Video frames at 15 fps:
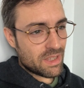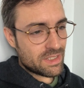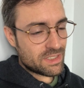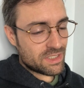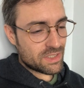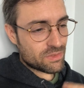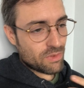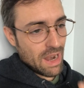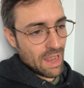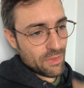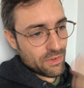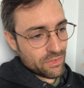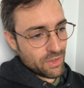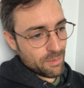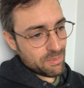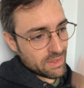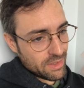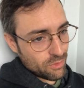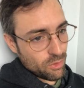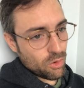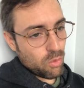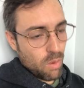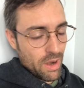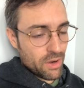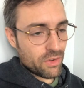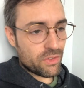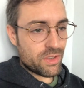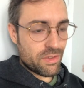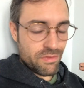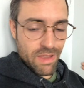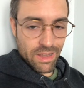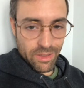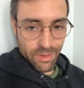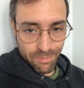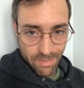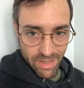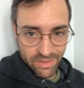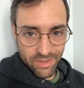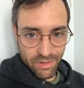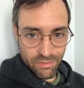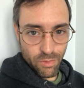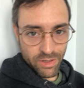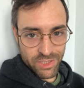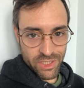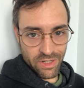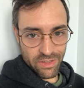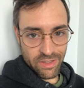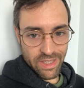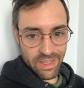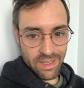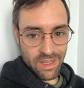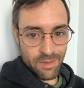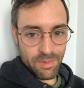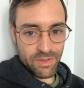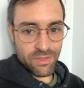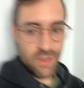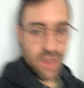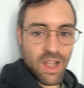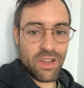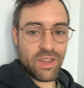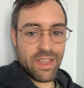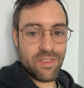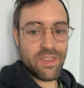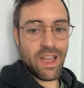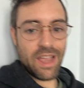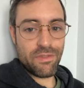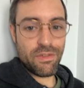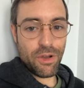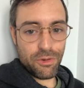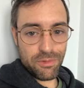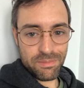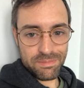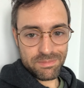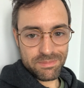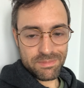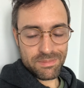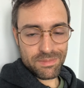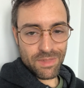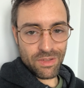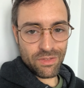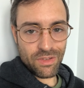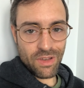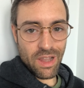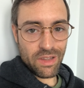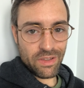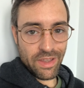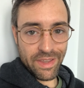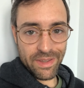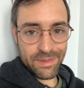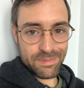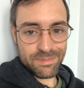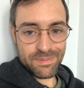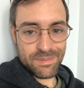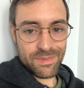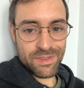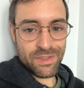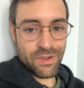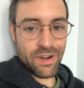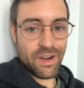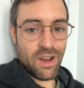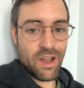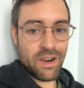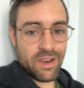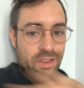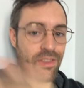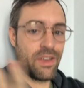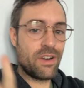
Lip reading: it's just rather something that requires development, unfortunately. It's not like the iPhone. It's not like you turn it on and